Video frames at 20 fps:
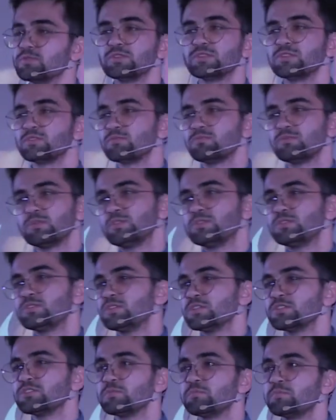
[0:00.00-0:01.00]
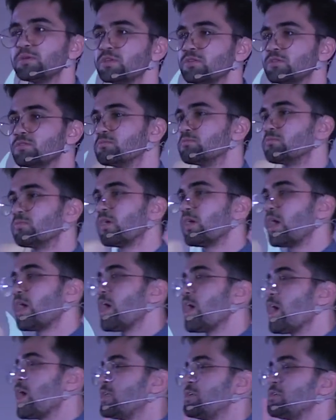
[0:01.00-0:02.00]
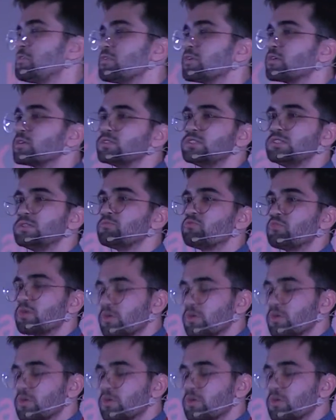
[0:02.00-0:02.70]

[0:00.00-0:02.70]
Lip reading: It's just opinion. Anything can seem